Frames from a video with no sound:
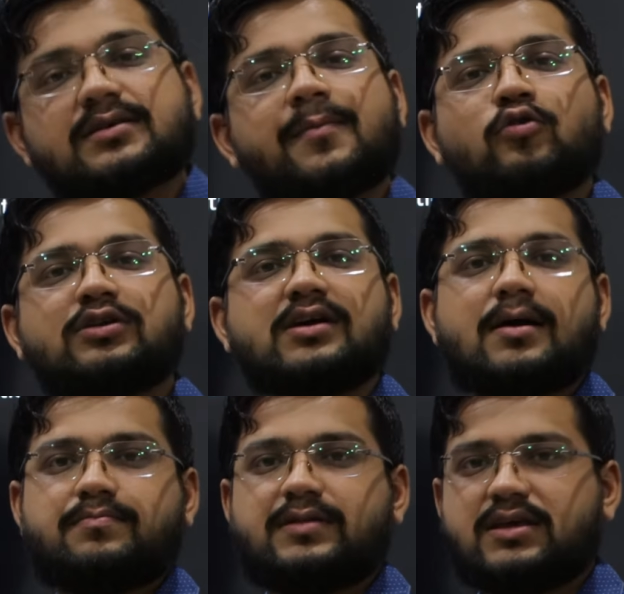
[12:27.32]
about a
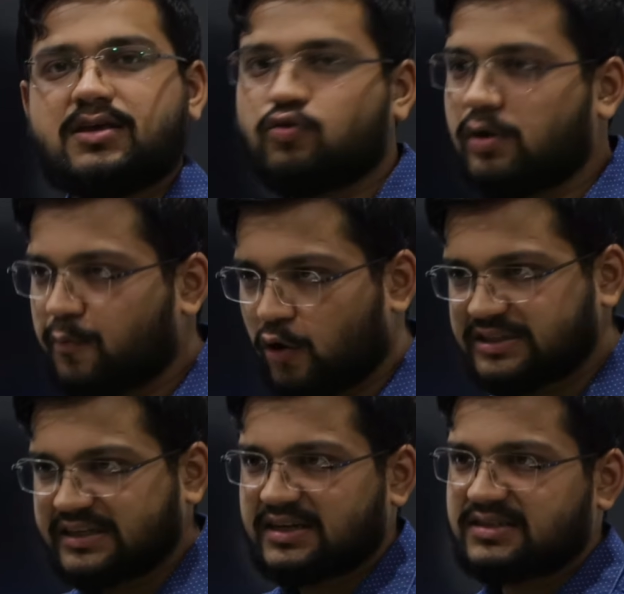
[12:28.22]
company, you will
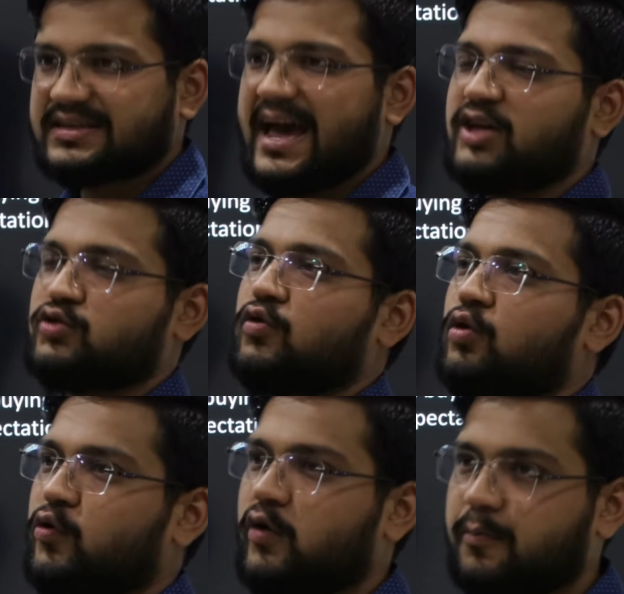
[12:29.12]
project its cash flow,
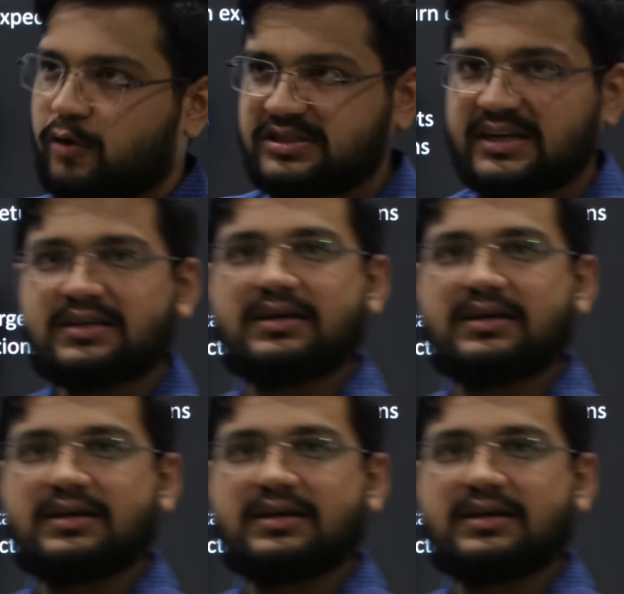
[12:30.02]
you will project